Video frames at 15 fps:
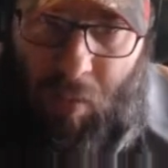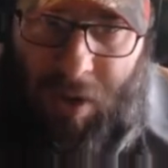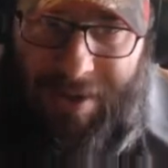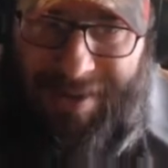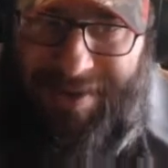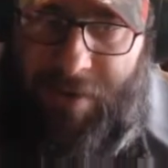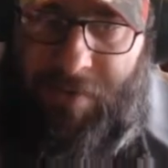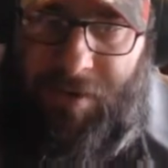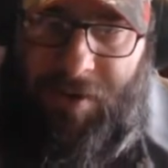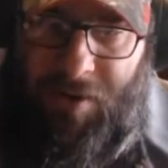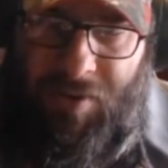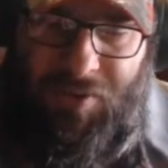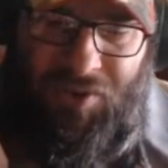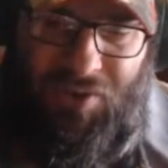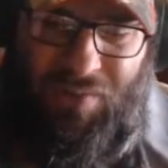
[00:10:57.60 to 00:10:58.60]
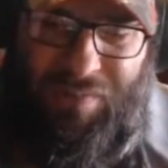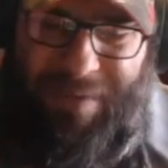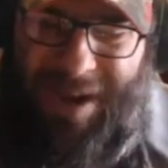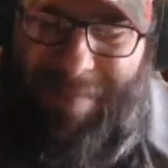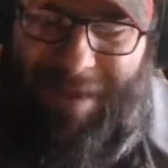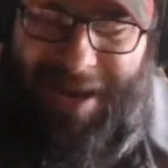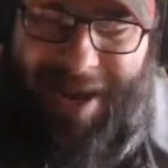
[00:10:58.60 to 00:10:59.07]
what tier it goes to,
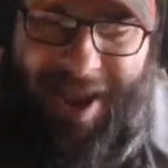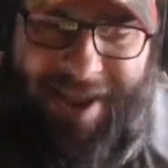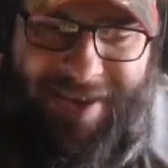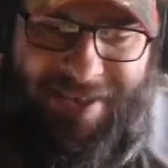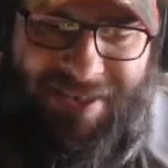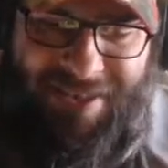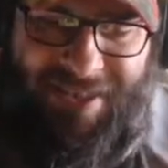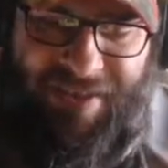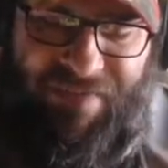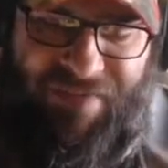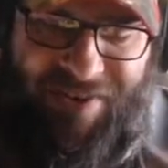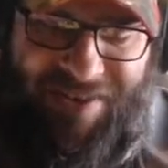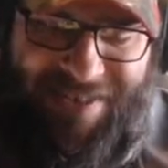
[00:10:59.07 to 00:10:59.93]
but I mean, honestly, for